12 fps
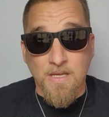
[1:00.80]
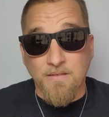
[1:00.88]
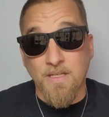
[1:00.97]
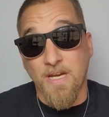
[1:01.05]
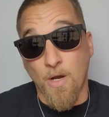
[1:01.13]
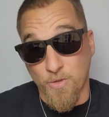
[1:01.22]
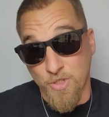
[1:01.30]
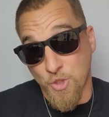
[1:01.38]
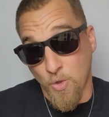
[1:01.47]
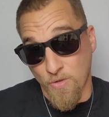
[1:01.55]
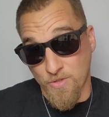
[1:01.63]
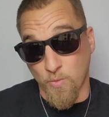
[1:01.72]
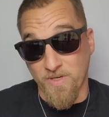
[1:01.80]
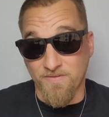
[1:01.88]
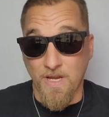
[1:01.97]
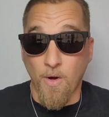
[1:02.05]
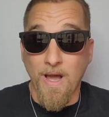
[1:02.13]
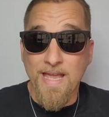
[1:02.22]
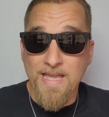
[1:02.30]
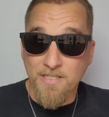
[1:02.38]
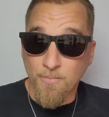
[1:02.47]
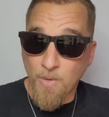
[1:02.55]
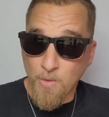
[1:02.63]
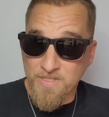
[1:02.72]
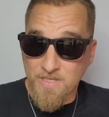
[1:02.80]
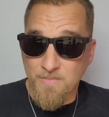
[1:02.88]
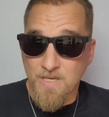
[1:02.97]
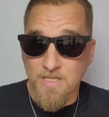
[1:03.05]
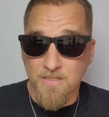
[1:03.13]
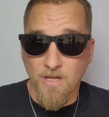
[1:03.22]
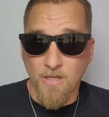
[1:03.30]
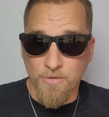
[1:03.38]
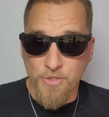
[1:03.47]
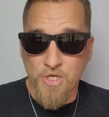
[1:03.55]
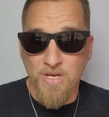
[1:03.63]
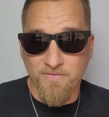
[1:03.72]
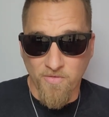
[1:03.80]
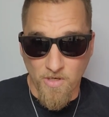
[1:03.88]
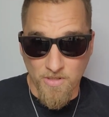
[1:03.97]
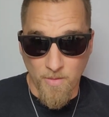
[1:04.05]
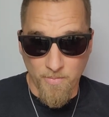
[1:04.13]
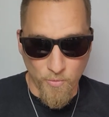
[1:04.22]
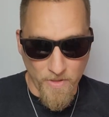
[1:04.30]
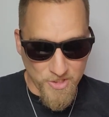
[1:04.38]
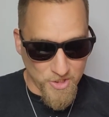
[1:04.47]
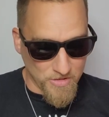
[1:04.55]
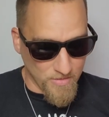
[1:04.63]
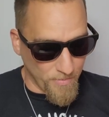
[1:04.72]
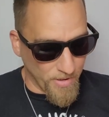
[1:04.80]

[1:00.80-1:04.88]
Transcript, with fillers: that I was charged with. Now, I had a multi million dollar check fraud operation,